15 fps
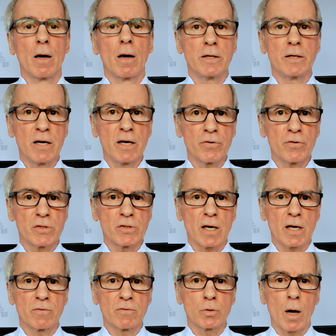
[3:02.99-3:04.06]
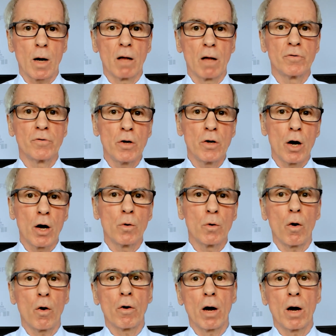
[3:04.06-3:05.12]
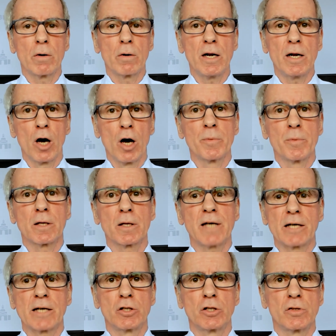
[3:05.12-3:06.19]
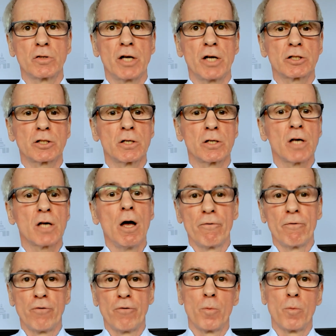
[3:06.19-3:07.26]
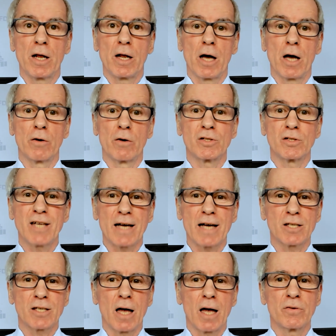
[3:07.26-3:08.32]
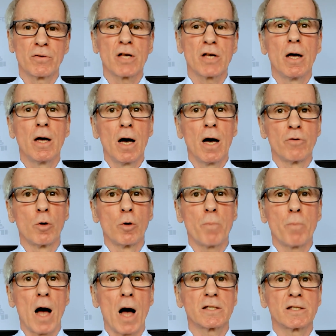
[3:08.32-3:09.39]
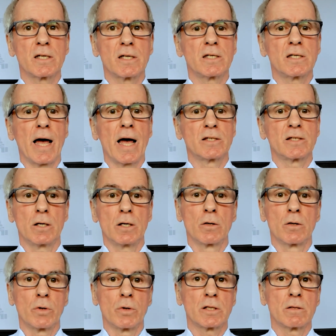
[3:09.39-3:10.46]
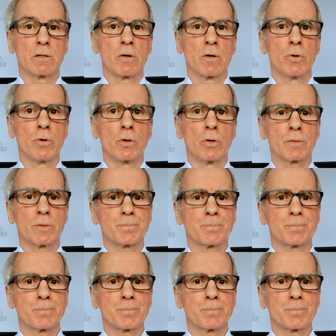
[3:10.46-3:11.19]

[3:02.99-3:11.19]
A different set of 12, no or only nominal tax jurisdictions, formerly known as tax havens, have all passed the test, according to the report.